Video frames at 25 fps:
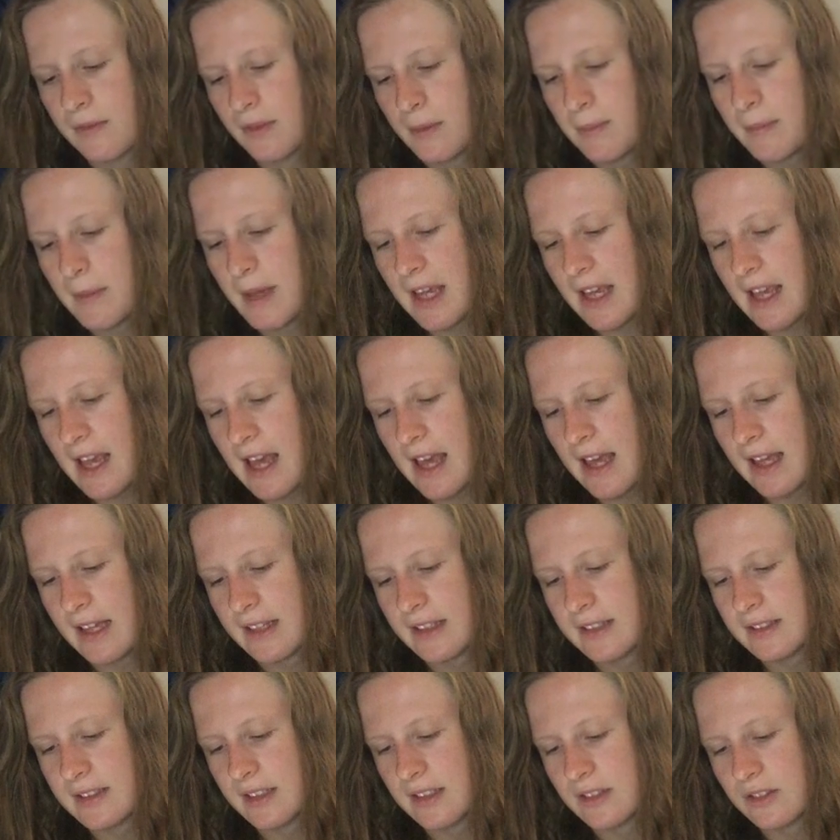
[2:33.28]

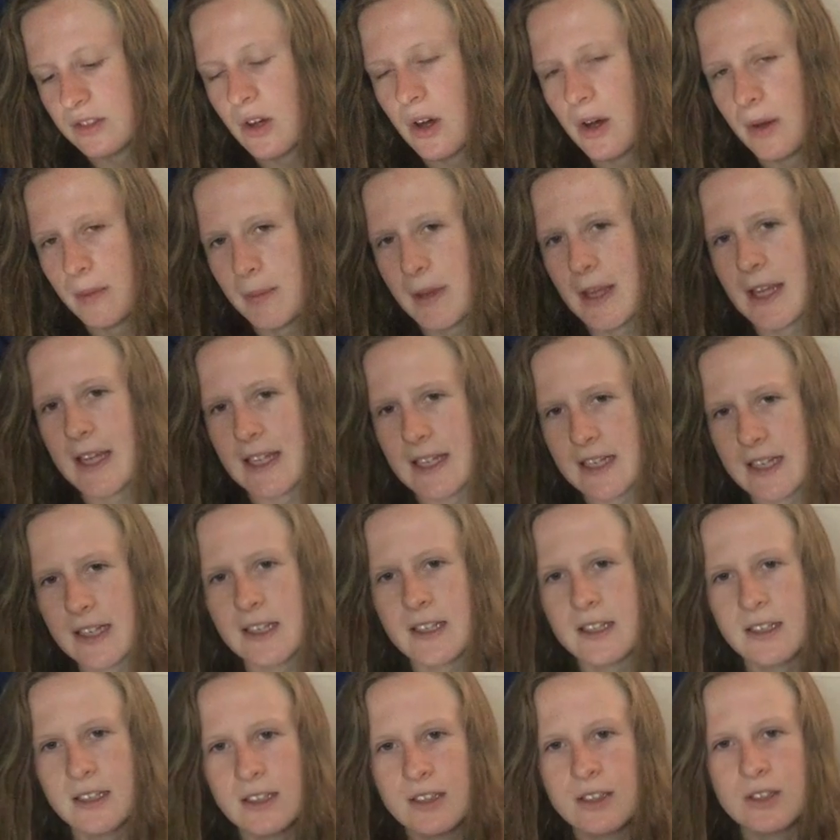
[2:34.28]
X, it's got to be
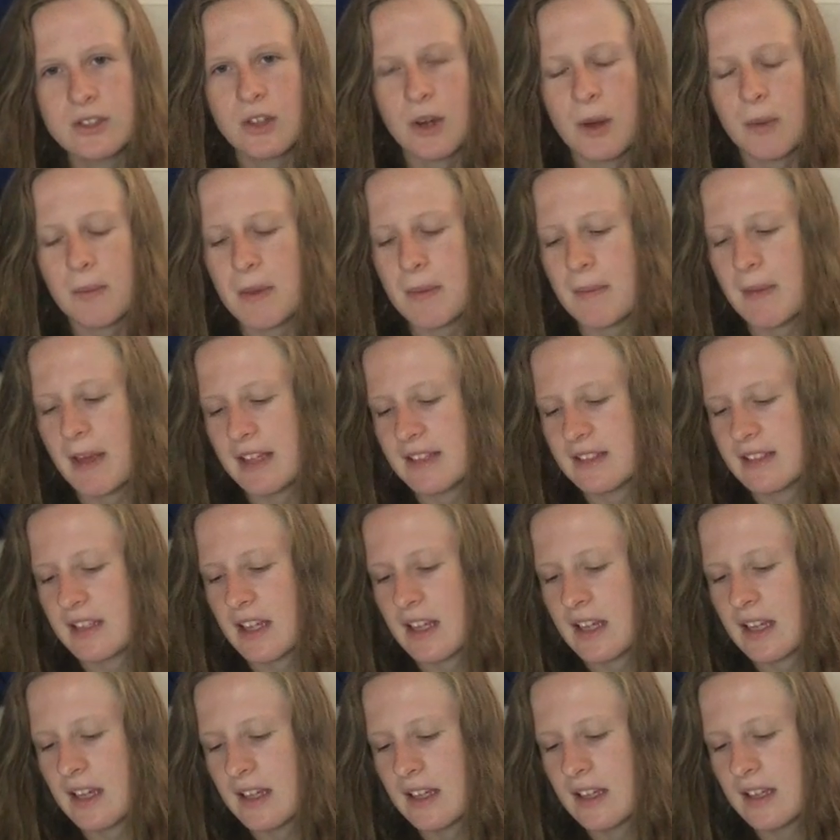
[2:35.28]
Messi.